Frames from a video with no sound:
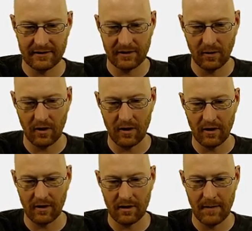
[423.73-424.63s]
let's go
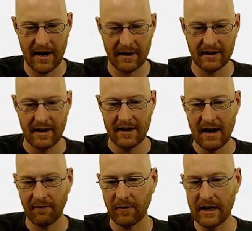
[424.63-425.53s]
R command.
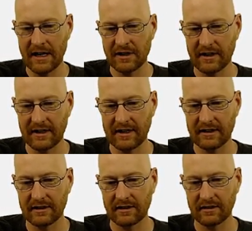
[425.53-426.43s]
Now for each of
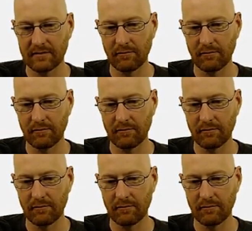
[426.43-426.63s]
these